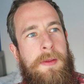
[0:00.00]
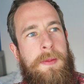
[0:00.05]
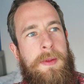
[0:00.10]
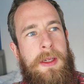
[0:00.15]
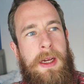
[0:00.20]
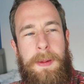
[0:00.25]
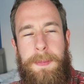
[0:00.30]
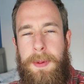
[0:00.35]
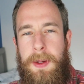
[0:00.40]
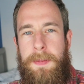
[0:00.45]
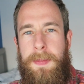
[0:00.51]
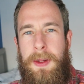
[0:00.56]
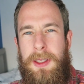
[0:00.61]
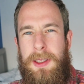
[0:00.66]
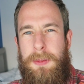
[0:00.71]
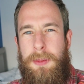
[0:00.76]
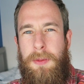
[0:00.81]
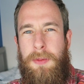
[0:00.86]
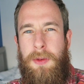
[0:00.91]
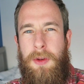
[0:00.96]
a couple of
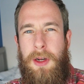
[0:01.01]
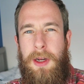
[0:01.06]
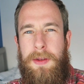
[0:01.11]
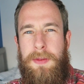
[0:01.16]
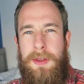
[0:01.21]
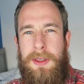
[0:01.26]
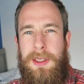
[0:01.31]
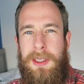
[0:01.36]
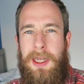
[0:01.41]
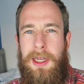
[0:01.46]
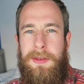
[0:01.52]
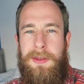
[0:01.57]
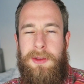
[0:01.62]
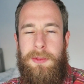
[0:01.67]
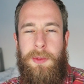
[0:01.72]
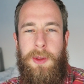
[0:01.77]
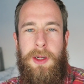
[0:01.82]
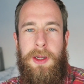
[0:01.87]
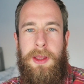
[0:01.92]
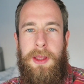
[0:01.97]
months before I even say if
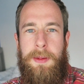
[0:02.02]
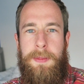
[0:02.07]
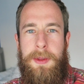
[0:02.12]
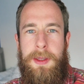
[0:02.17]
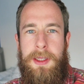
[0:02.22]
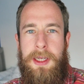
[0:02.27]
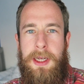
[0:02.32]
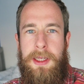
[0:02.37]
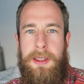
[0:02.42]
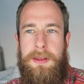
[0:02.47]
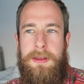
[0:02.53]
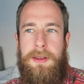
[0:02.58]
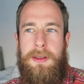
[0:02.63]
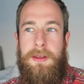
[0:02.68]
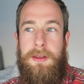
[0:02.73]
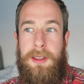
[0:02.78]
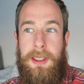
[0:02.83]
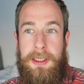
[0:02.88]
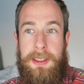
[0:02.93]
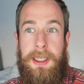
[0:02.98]
it's worth it, but yeah, it's
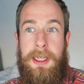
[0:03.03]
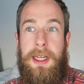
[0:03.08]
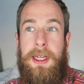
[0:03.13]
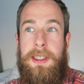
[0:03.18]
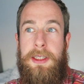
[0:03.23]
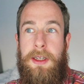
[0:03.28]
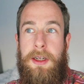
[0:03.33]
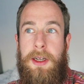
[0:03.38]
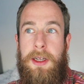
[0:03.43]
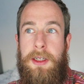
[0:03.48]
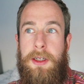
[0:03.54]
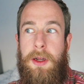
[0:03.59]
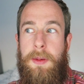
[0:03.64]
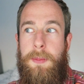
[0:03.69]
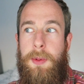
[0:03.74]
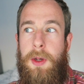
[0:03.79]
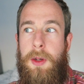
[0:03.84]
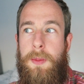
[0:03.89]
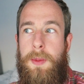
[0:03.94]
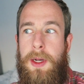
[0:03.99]
16/8 diet
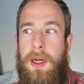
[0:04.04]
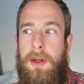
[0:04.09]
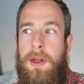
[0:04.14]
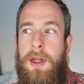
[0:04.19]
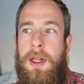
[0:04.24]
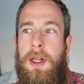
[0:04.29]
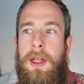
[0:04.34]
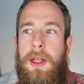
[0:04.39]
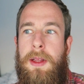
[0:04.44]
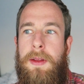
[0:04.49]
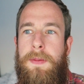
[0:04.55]
going pretty well.